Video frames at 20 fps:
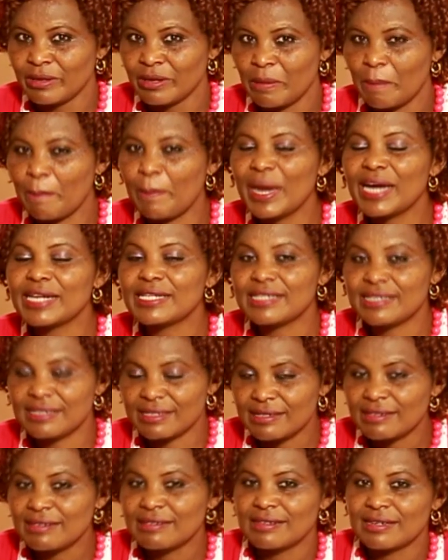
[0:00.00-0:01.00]
But
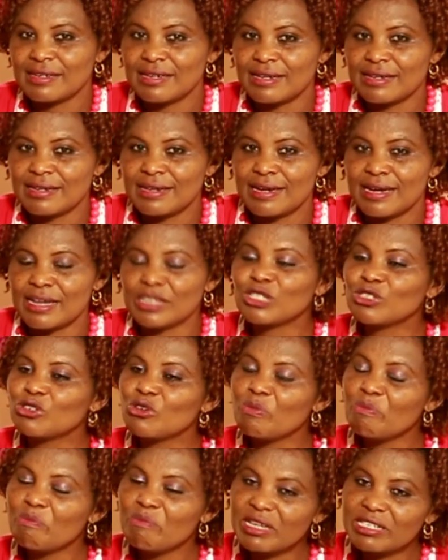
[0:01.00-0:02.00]
as
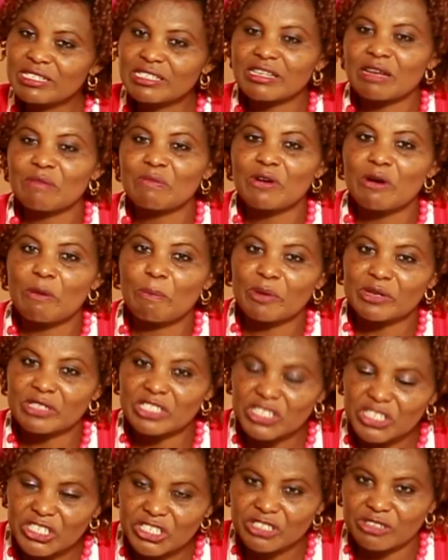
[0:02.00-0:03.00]
you meet some
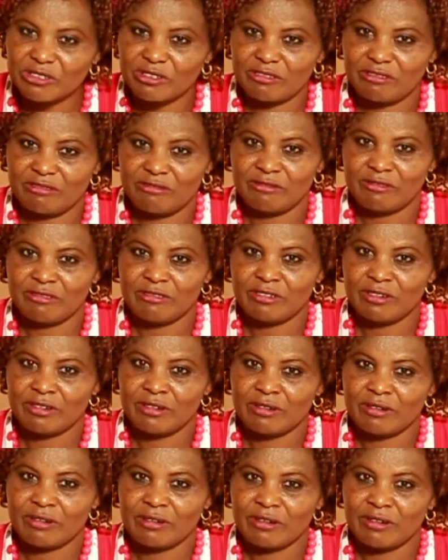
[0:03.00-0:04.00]
opposition,
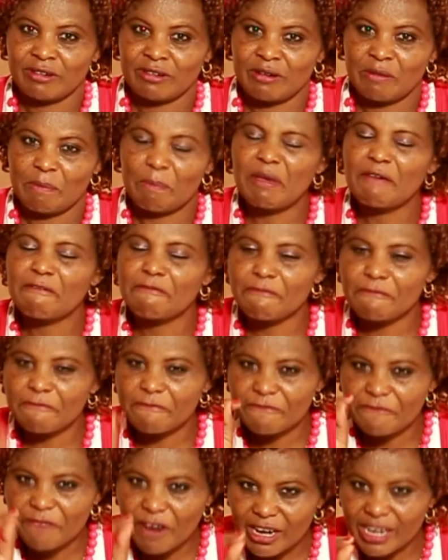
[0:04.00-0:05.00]
be
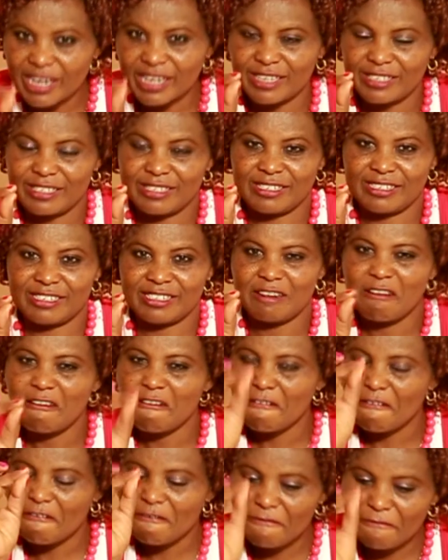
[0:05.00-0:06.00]
focused
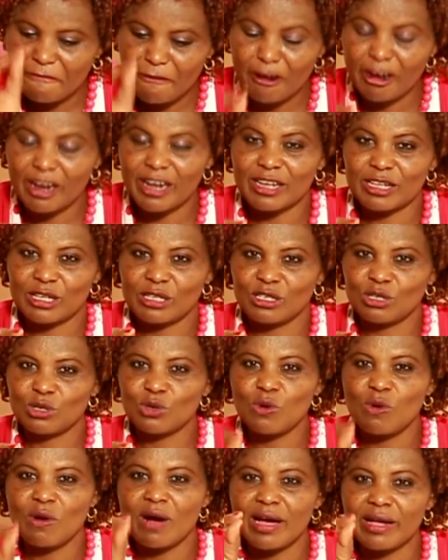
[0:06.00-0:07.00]

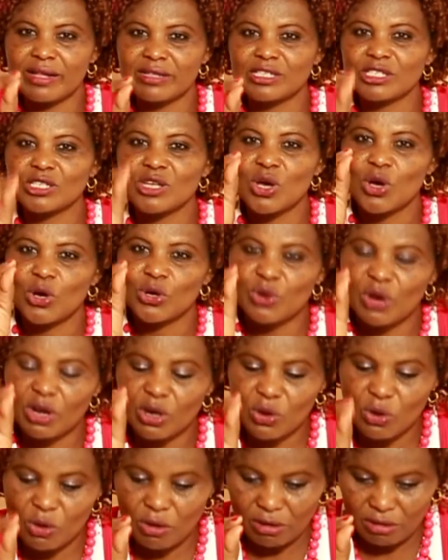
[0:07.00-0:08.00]
towards your
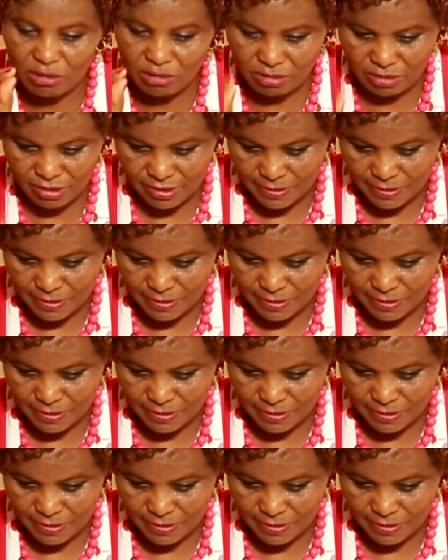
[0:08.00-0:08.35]
goal.